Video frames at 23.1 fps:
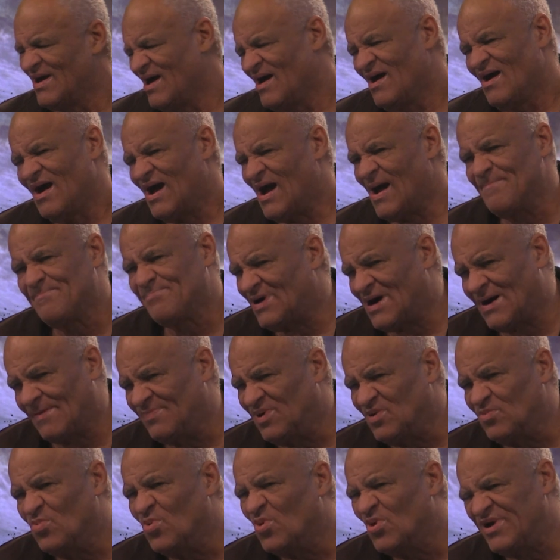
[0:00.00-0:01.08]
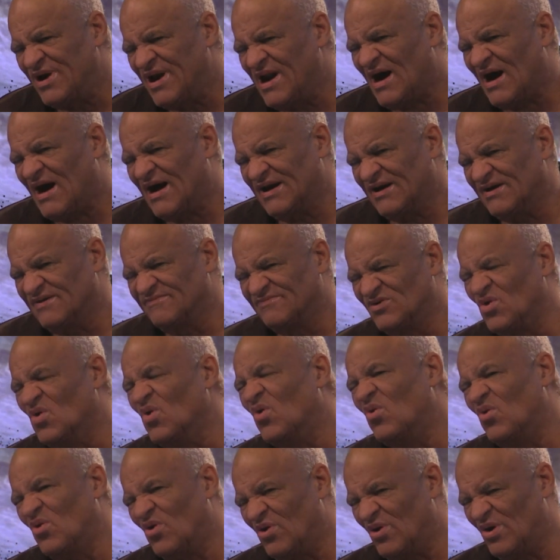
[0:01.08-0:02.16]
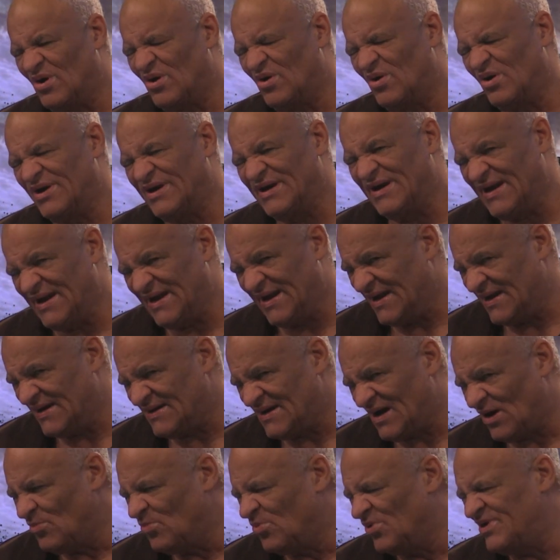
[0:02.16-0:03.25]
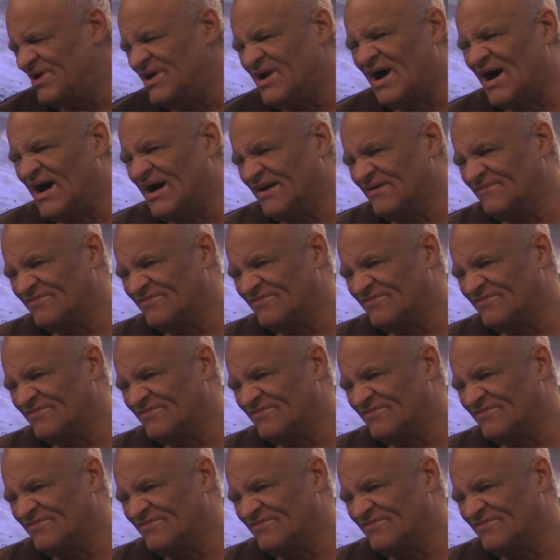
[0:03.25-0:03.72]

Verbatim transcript: I probably would not have gone in. I would not have